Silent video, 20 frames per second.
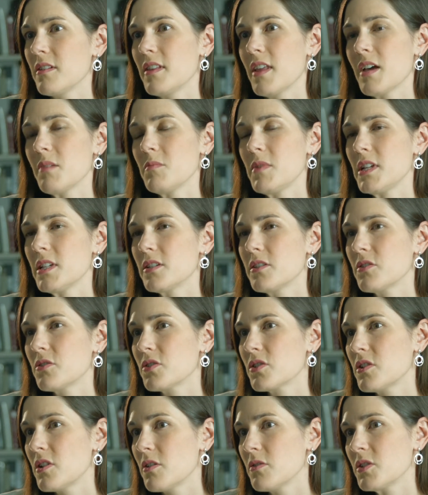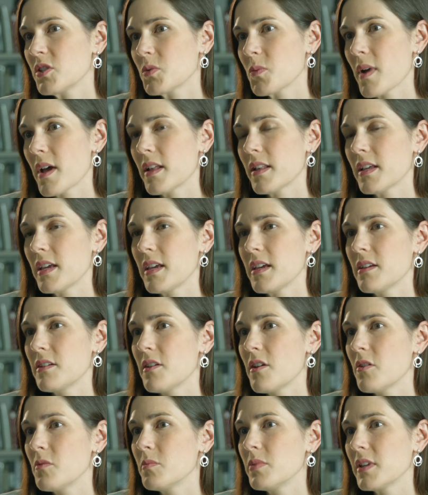That means there's no swelling and
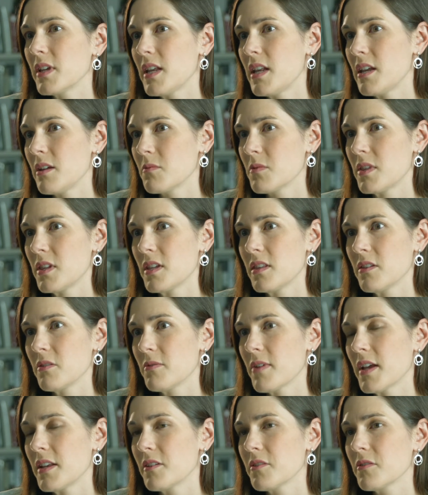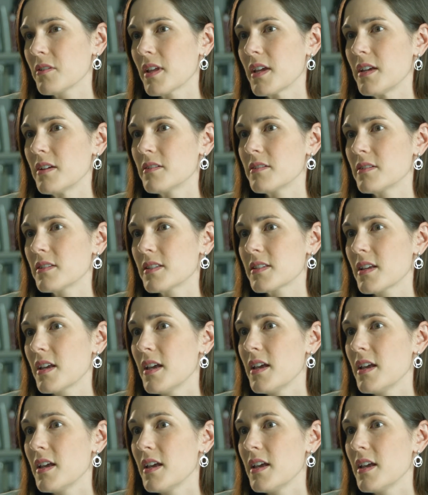no bleeding within the retinal layers.